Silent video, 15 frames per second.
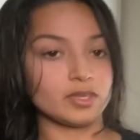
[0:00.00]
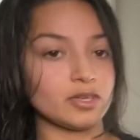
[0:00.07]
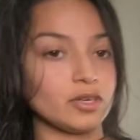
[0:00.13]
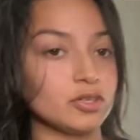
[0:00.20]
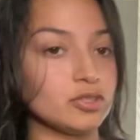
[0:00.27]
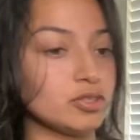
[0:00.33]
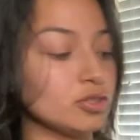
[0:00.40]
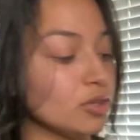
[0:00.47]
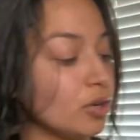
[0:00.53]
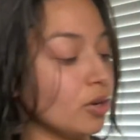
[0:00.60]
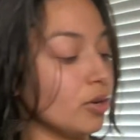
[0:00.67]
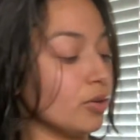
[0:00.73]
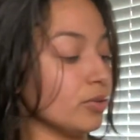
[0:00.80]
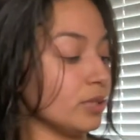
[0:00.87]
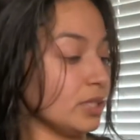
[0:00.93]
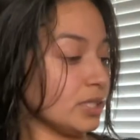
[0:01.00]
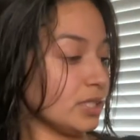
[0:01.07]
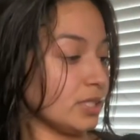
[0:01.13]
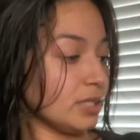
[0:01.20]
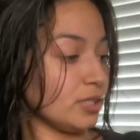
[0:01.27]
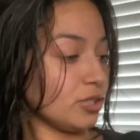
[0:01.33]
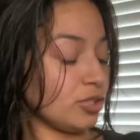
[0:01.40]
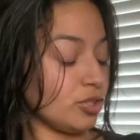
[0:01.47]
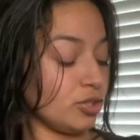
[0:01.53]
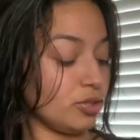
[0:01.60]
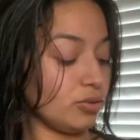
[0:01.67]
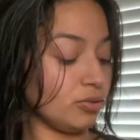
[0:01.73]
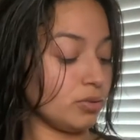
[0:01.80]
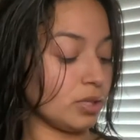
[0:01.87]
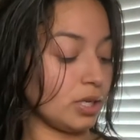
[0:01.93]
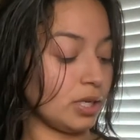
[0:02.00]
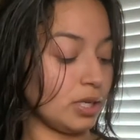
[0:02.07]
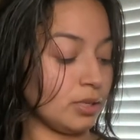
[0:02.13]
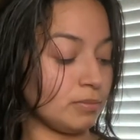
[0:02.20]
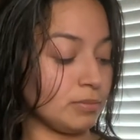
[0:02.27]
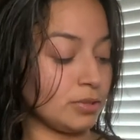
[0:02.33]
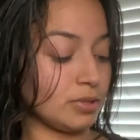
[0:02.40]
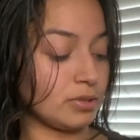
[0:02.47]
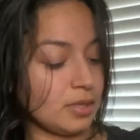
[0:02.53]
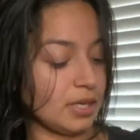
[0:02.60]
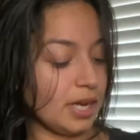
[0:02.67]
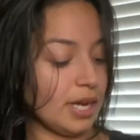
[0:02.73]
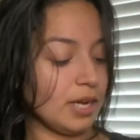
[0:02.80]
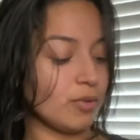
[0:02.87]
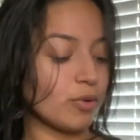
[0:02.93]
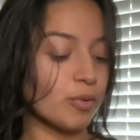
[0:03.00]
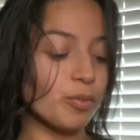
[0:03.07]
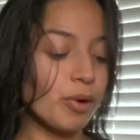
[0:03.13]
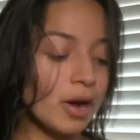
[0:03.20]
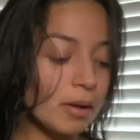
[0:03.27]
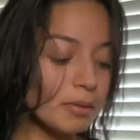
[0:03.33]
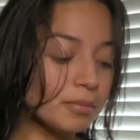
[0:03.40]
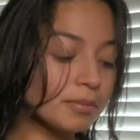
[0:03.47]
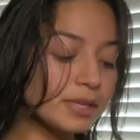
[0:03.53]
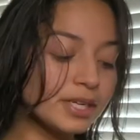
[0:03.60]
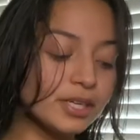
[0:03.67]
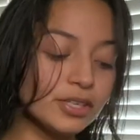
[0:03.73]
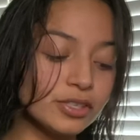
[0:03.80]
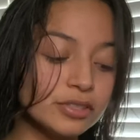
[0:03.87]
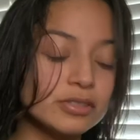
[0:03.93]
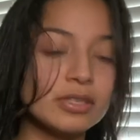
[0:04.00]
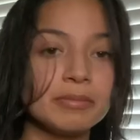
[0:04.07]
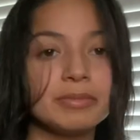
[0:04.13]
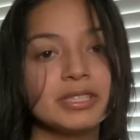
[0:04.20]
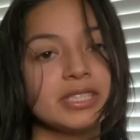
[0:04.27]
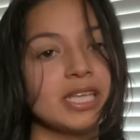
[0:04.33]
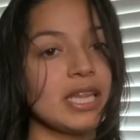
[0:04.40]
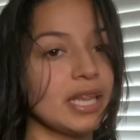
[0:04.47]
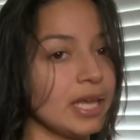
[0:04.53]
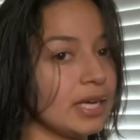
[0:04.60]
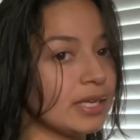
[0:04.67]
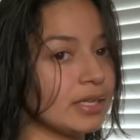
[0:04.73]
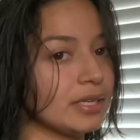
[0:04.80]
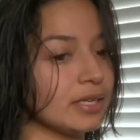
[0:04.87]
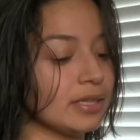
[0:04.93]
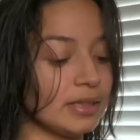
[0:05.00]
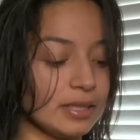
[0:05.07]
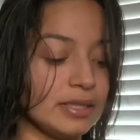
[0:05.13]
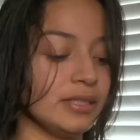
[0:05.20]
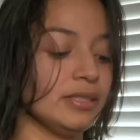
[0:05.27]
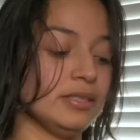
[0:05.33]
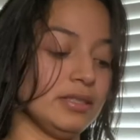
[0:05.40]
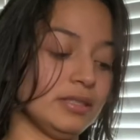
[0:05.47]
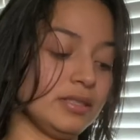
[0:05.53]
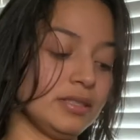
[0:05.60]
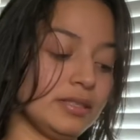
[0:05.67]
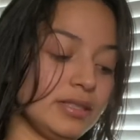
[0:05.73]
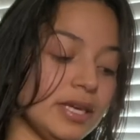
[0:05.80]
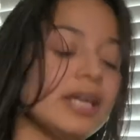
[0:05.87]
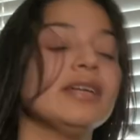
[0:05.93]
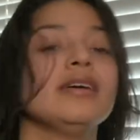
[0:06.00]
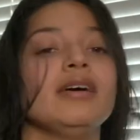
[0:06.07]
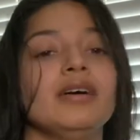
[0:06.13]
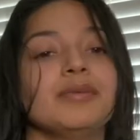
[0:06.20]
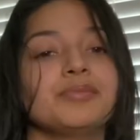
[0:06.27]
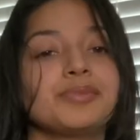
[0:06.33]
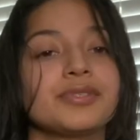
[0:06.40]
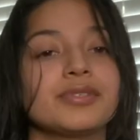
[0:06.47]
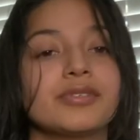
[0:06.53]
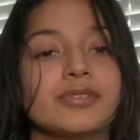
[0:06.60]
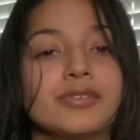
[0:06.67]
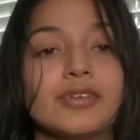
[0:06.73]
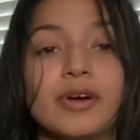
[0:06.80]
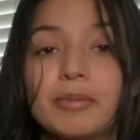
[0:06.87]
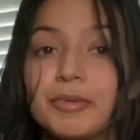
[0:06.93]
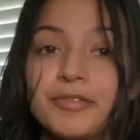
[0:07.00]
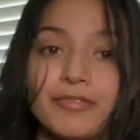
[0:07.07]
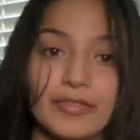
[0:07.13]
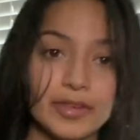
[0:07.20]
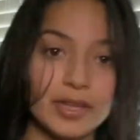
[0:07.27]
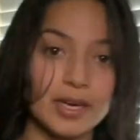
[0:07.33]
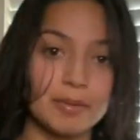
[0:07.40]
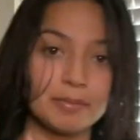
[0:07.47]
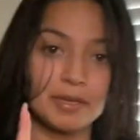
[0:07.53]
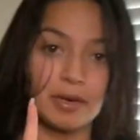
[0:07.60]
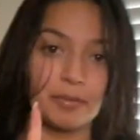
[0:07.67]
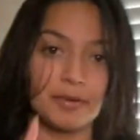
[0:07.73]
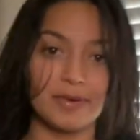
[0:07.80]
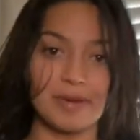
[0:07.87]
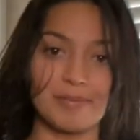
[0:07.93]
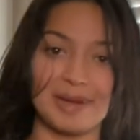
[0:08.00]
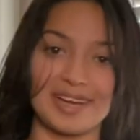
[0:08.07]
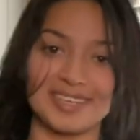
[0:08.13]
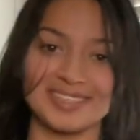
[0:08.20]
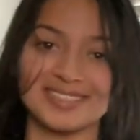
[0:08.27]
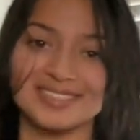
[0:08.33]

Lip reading: So this is 2 cups, and we're probably gonna use, I'm gonna say, like at least 10 cups. So I'm gonna fill it up and I'll be right back.